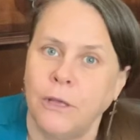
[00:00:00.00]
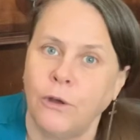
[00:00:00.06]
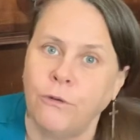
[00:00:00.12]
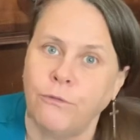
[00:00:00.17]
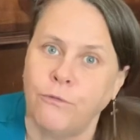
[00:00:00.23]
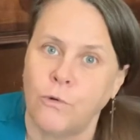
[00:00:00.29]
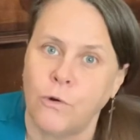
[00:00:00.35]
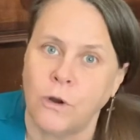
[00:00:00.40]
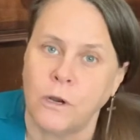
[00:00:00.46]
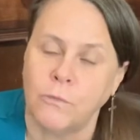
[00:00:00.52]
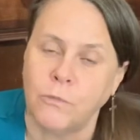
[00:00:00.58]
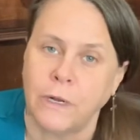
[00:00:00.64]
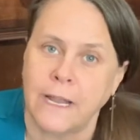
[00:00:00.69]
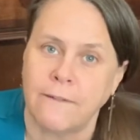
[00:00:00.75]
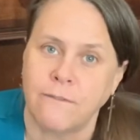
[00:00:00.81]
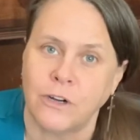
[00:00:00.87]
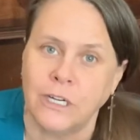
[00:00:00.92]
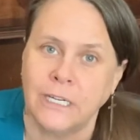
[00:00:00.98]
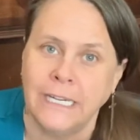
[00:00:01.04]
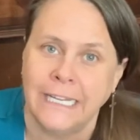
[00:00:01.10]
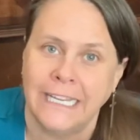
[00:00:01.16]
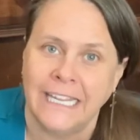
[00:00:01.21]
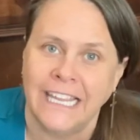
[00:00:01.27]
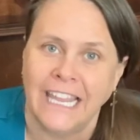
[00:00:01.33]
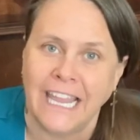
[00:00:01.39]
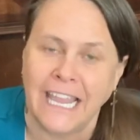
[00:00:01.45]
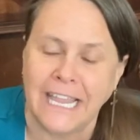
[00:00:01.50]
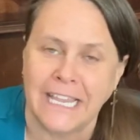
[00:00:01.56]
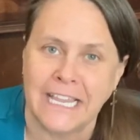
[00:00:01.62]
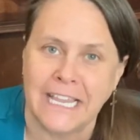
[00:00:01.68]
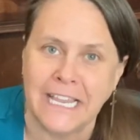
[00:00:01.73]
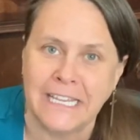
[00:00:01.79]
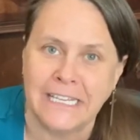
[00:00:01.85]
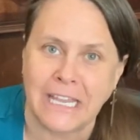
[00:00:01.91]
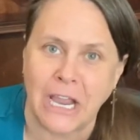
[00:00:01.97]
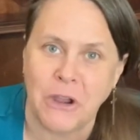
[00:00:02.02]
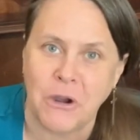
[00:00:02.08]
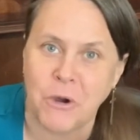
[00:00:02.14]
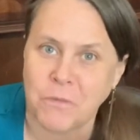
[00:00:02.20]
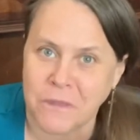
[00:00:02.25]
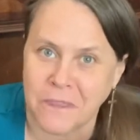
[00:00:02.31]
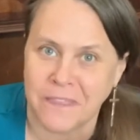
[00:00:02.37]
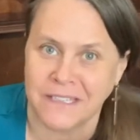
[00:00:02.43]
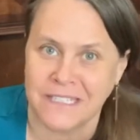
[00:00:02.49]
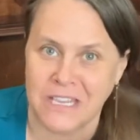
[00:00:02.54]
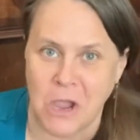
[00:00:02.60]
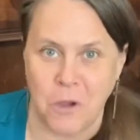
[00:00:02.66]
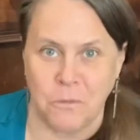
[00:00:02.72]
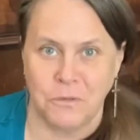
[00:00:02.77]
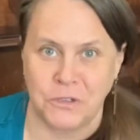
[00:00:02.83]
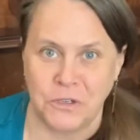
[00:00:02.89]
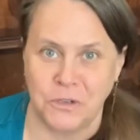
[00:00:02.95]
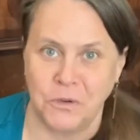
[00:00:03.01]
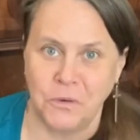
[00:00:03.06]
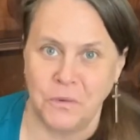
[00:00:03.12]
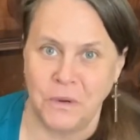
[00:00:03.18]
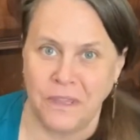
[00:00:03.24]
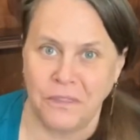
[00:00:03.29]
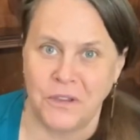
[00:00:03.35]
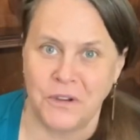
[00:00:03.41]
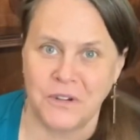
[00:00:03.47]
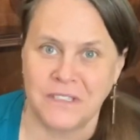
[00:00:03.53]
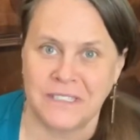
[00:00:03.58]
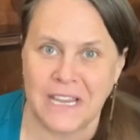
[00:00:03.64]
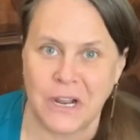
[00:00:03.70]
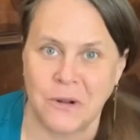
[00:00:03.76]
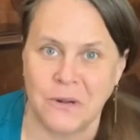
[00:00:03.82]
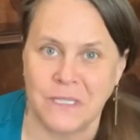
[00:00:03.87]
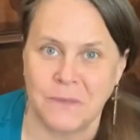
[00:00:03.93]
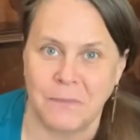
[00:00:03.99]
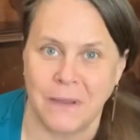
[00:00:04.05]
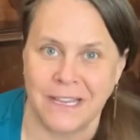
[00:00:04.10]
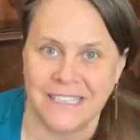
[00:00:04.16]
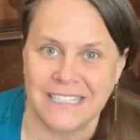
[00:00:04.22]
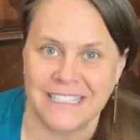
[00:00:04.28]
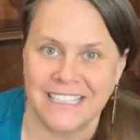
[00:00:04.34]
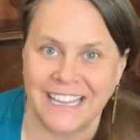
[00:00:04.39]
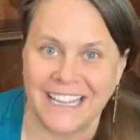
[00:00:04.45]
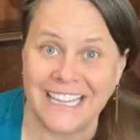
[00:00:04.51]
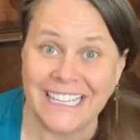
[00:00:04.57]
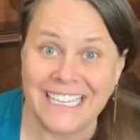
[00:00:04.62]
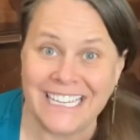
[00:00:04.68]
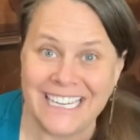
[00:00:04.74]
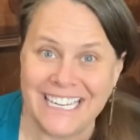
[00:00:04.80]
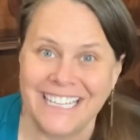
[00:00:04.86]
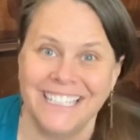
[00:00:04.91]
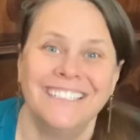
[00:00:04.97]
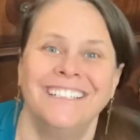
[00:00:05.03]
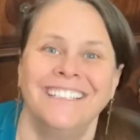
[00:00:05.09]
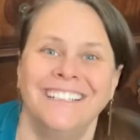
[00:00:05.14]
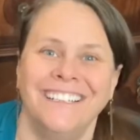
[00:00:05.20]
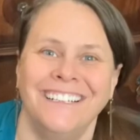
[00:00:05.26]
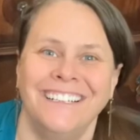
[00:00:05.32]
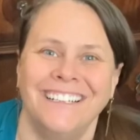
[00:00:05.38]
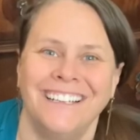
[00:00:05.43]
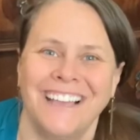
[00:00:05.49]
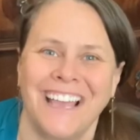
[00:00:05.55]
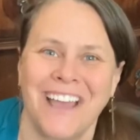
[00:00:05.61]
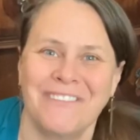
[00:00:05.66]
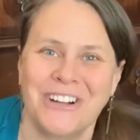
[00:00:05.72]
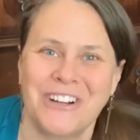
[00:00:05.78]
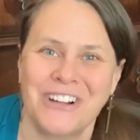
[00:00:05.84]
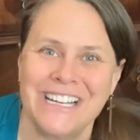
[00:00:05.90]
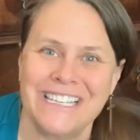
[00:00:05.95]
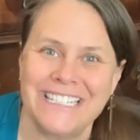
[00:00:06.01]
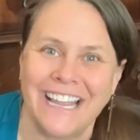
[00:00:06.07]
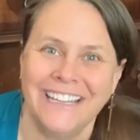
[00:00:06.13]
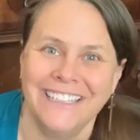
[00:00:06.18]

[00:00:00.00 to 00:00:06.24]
form, whatever. And I hope that this helps you with your sacred space cleaning. Have a great day.